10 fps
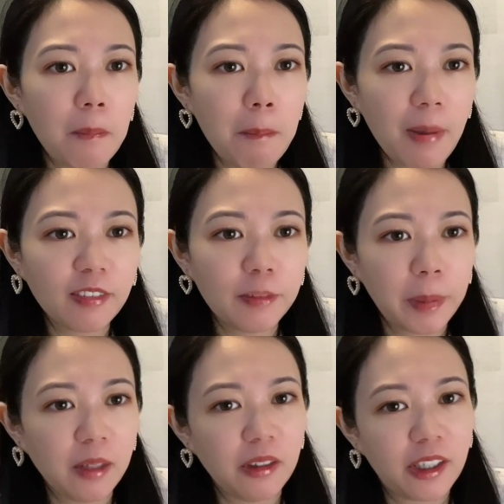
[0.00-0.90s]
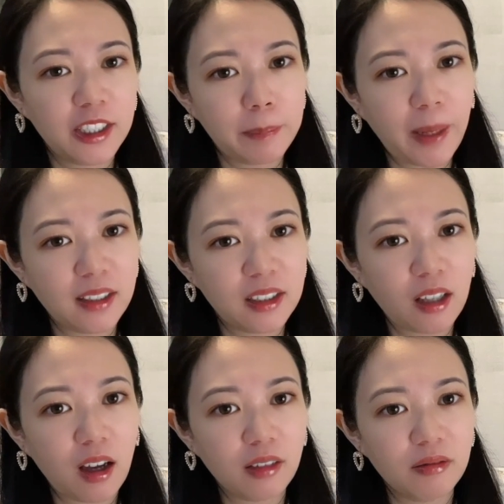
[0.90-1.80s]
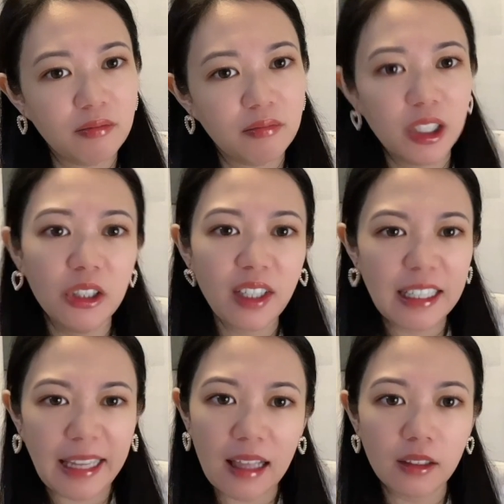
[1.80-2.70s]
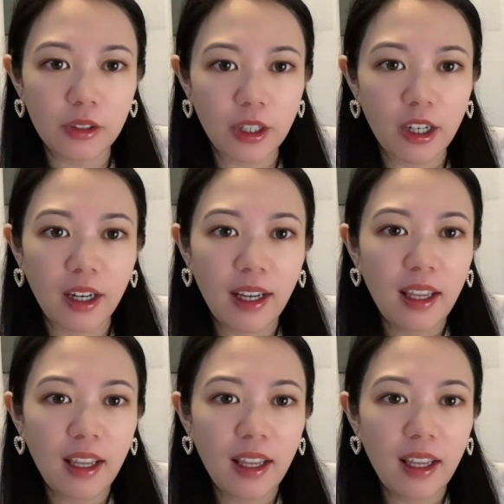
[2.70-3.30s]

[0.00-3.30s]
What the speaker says: month pillars based on lunar calendar